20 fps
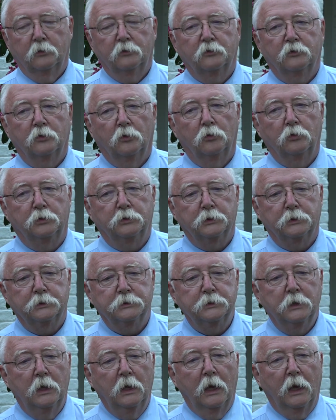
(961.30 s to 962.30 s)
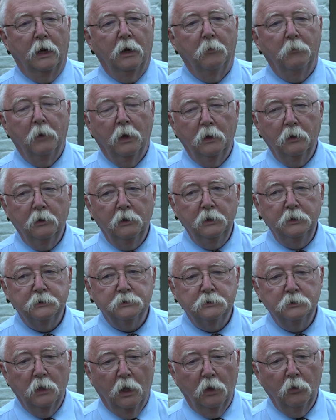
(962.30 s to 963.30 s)
soldiers. And among these
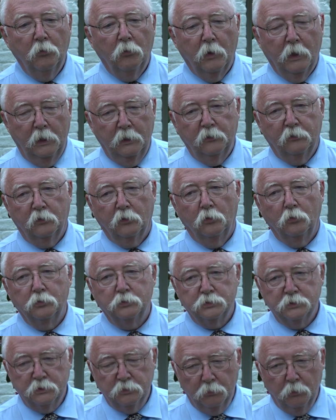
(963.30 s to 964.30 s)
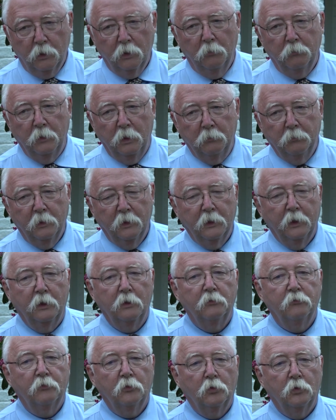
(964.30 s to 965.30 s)
non-white soldiers, what I mean by that,
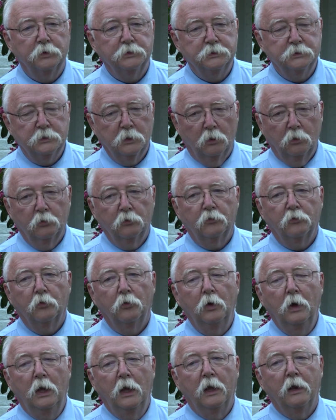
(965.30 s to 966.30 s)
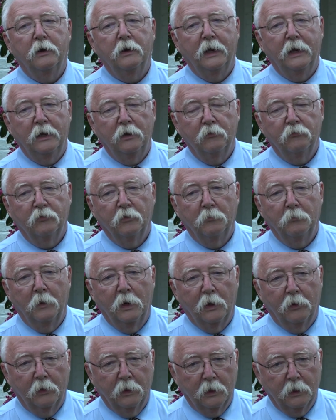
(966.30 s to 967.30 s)
of course, is also Native
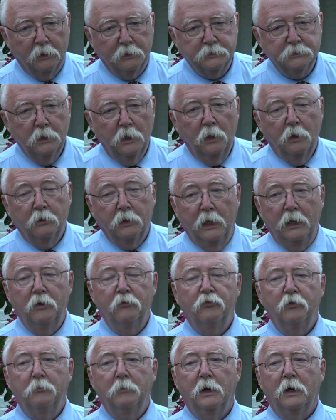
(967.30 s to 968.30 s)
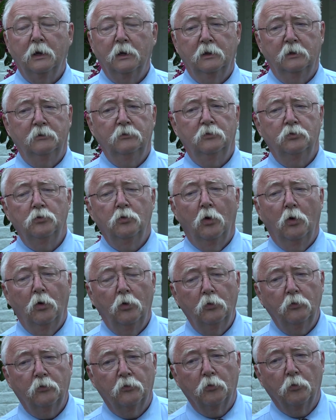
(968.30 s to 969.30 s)
Americans. Native Americans who
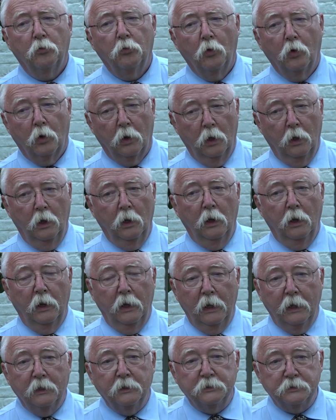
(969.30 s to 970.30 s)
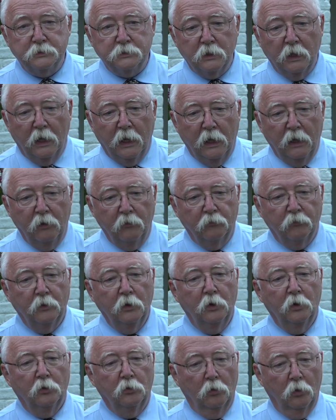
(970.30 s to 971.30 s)
also were enslaved
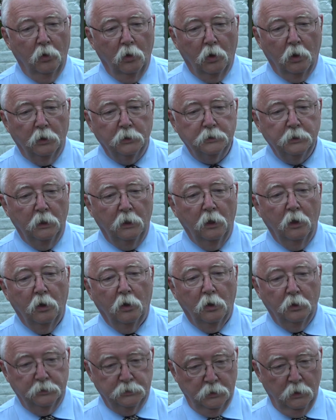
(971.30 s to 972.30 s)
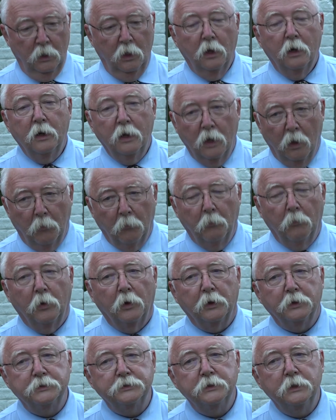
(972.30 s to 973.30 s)
in large
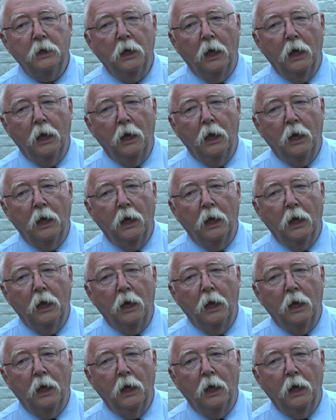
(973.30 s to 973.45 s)
numbers